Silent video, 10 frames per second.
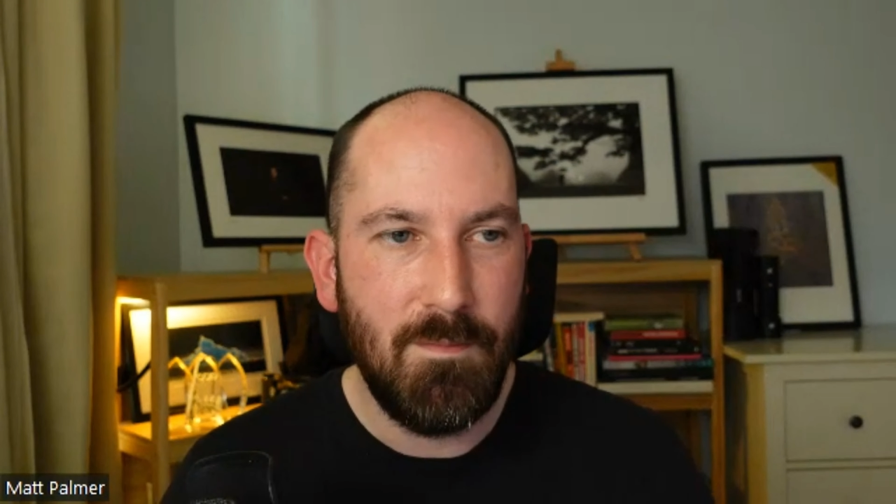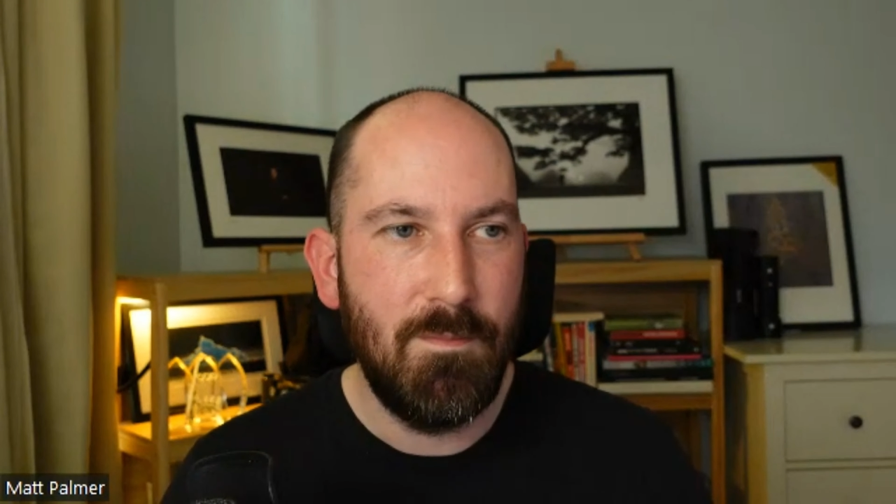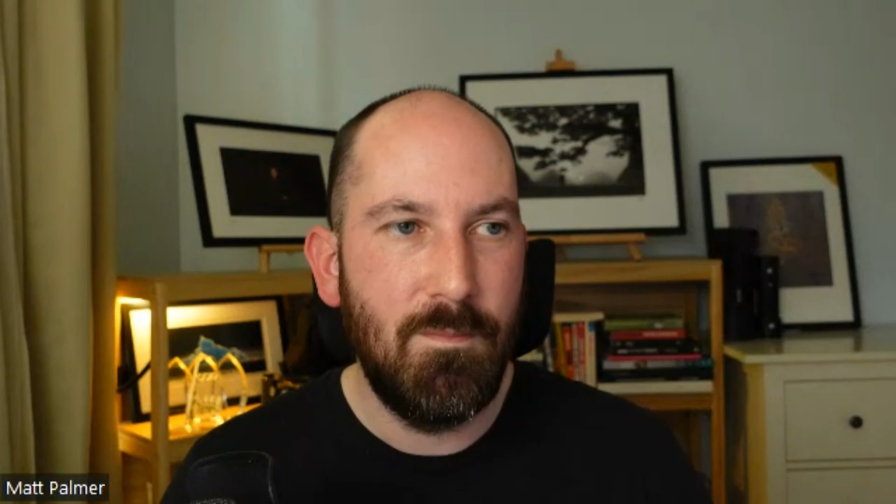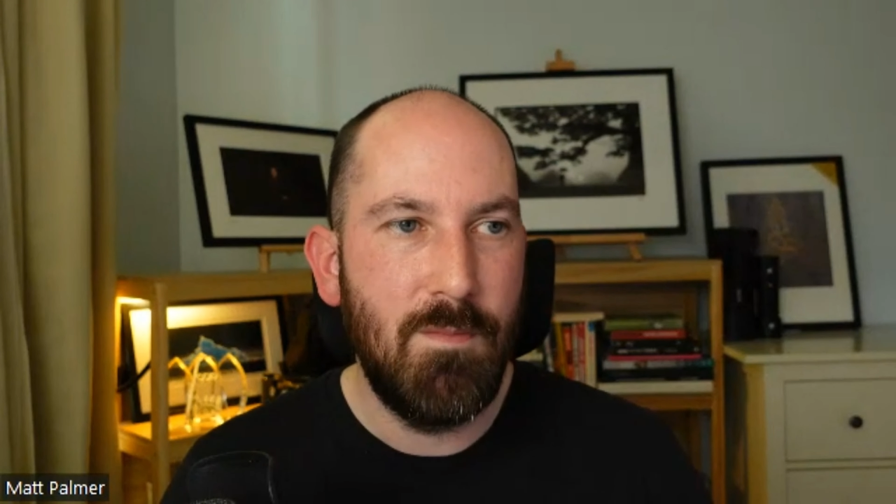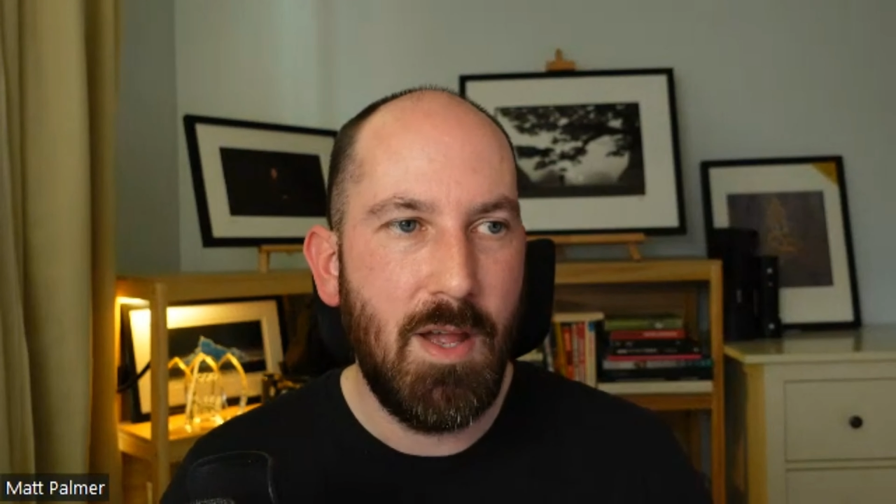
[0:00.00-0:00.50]

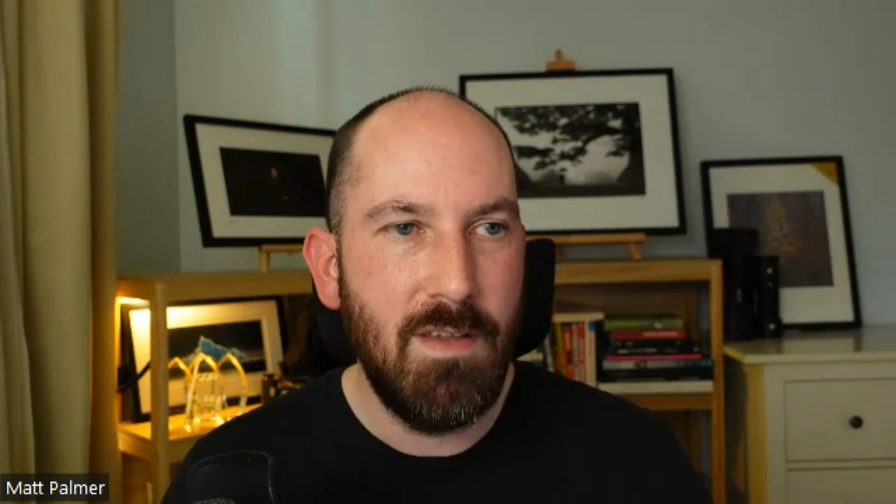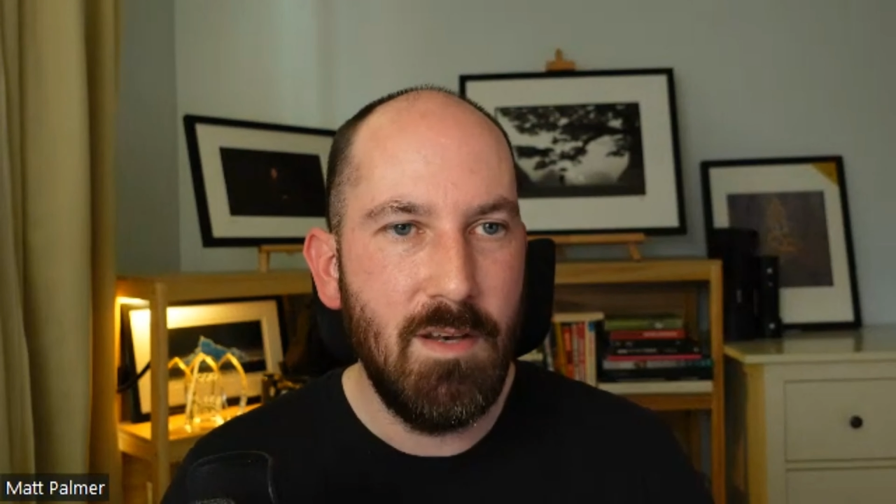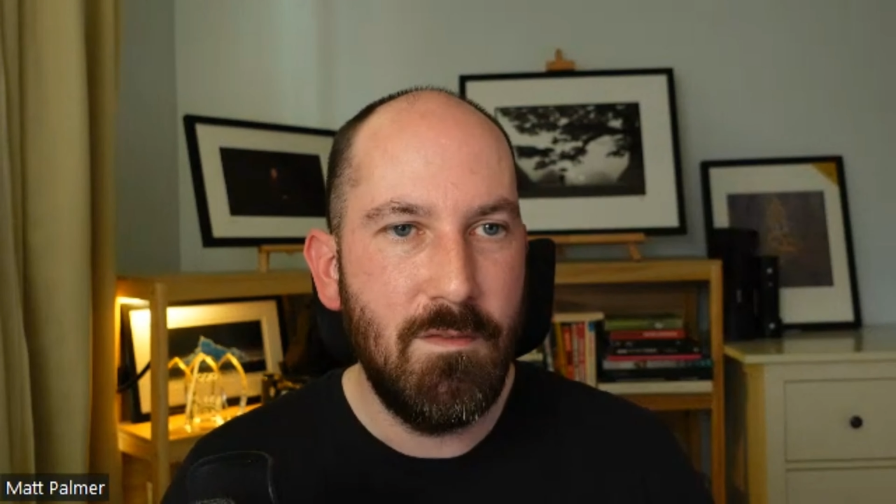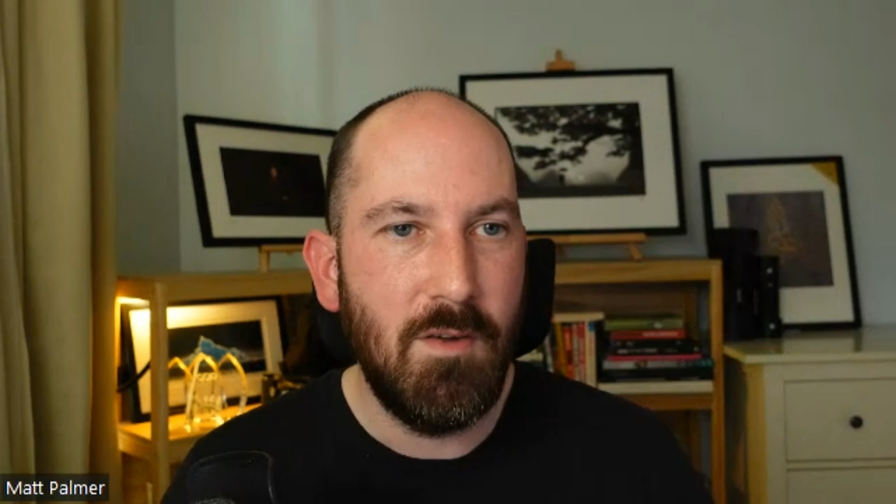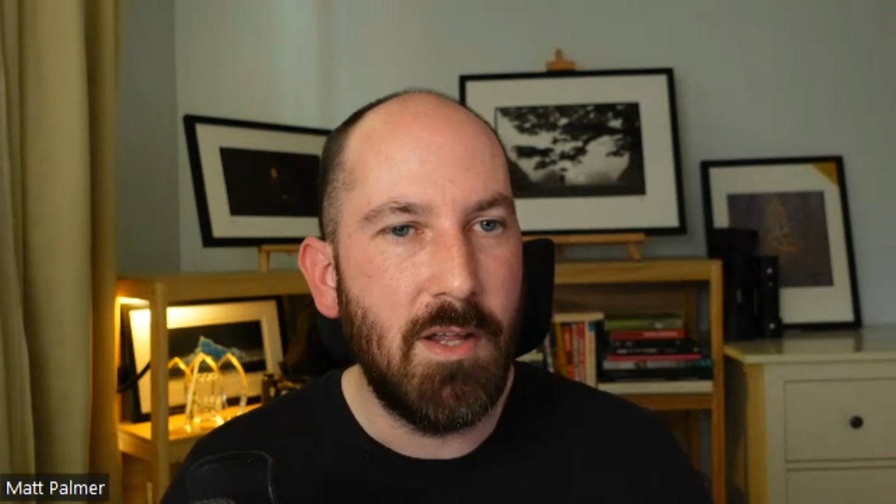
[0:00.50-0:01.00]

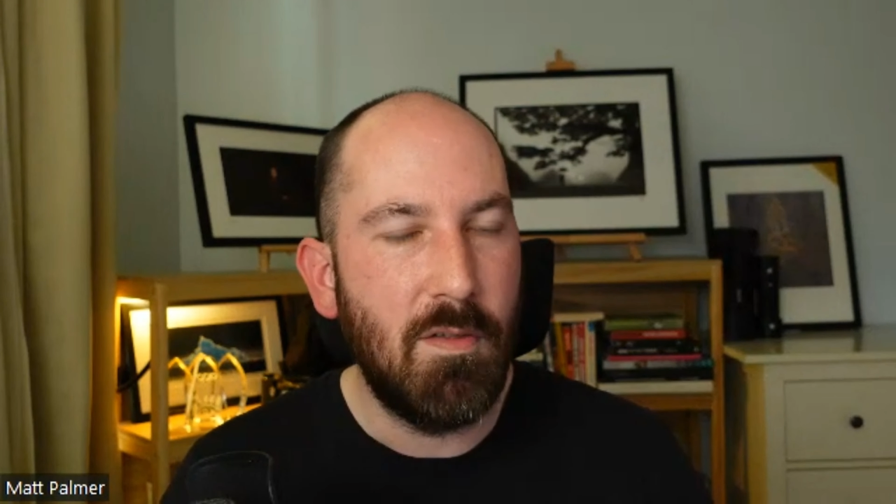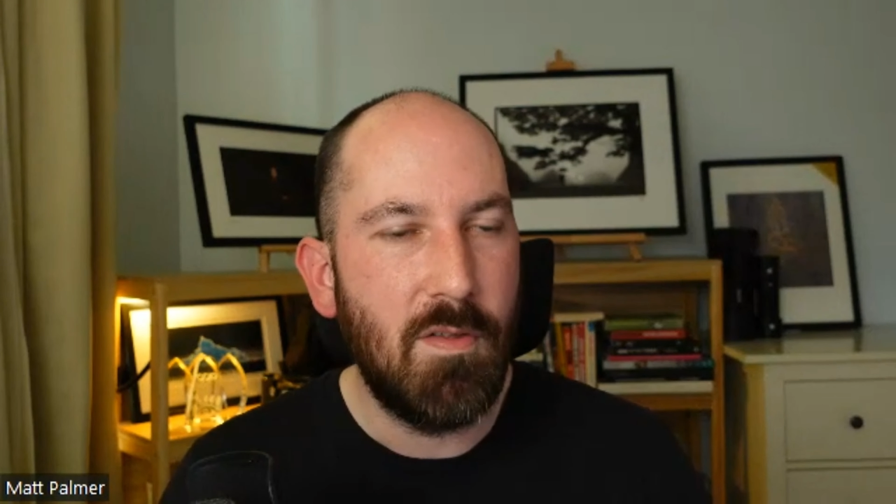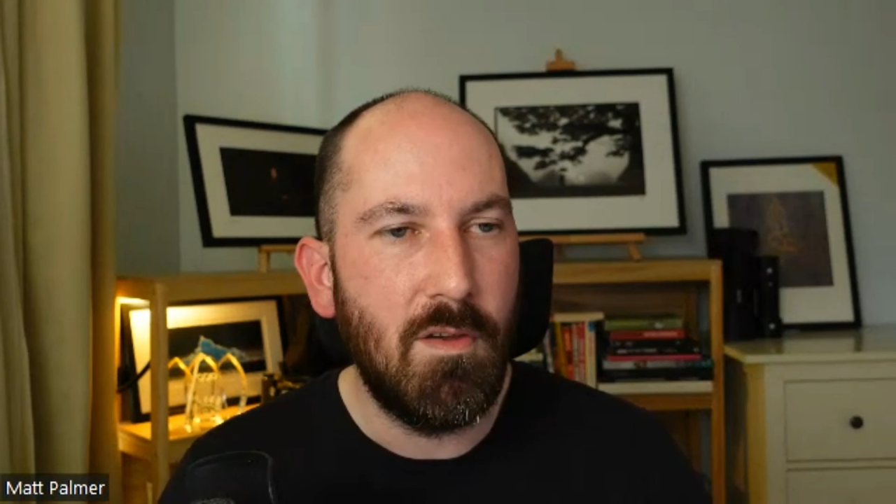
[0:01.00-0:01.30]
identifying. For